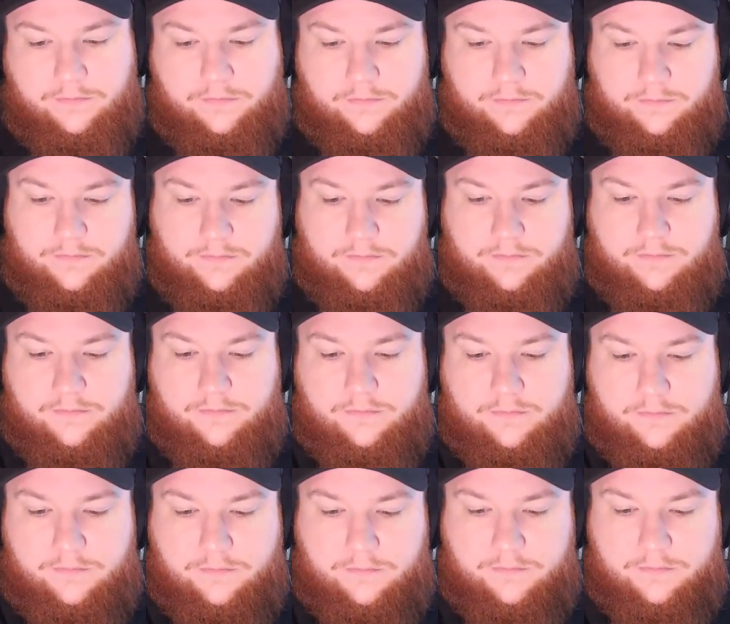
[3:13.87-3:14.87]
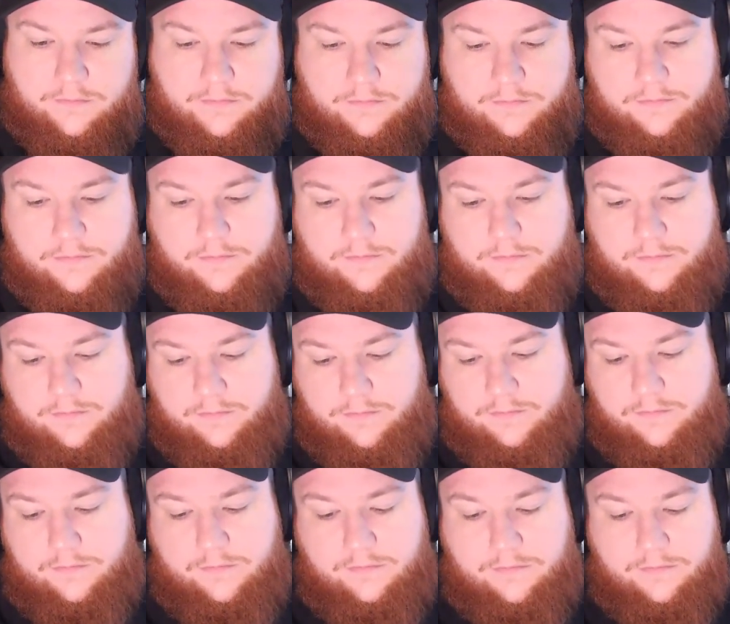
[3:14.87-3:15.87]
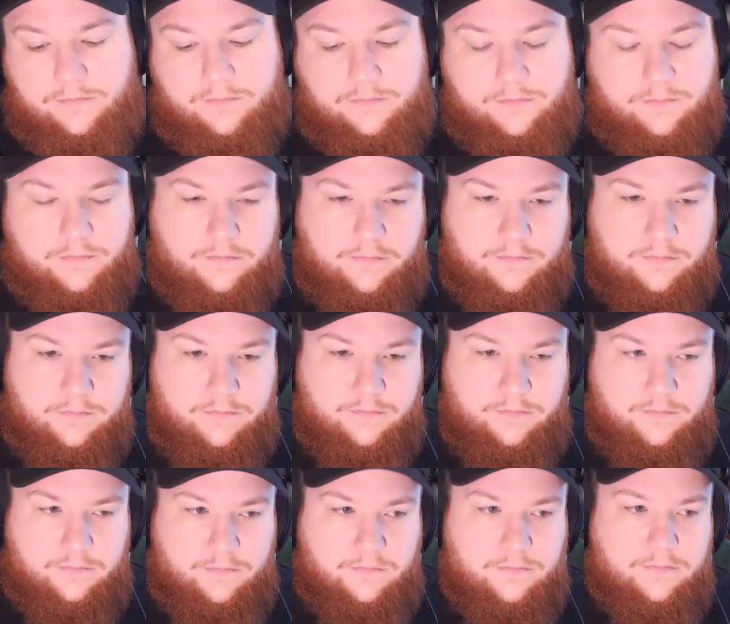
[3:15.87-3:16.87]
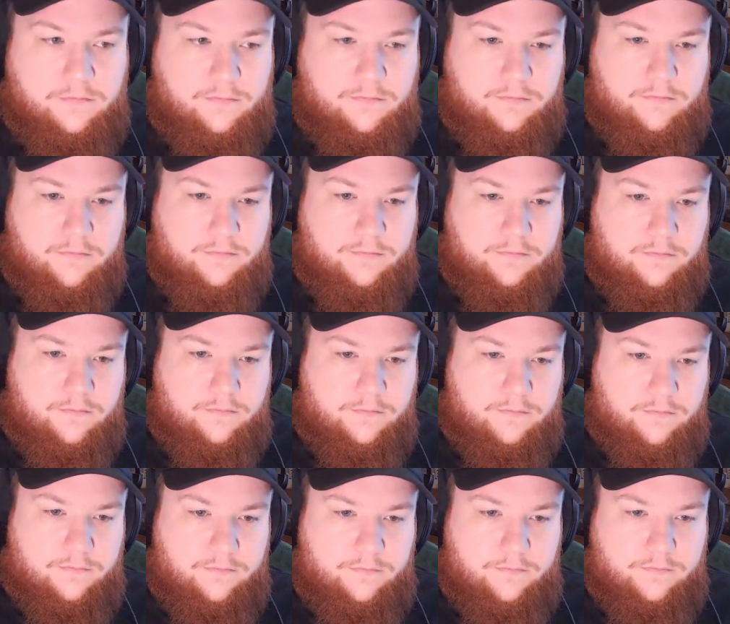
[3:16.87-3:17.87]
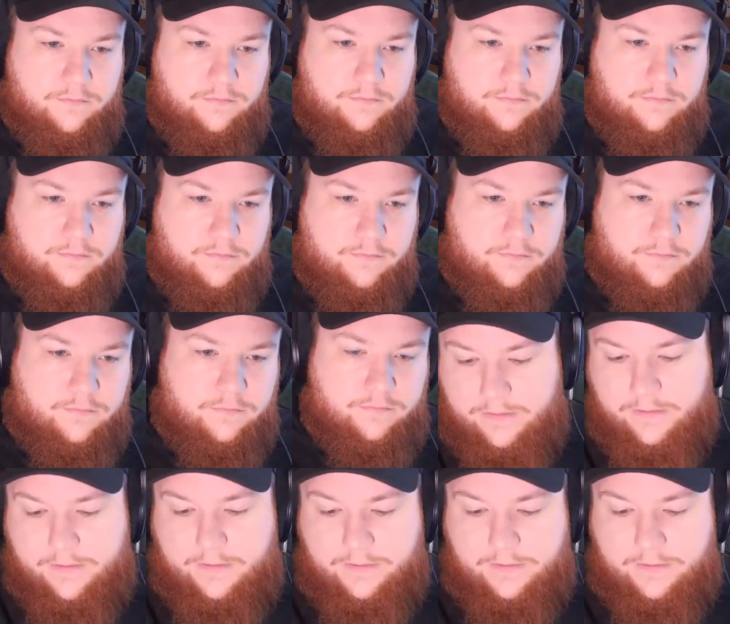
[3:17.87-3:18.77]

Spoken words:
No words are spoken by the person on screen.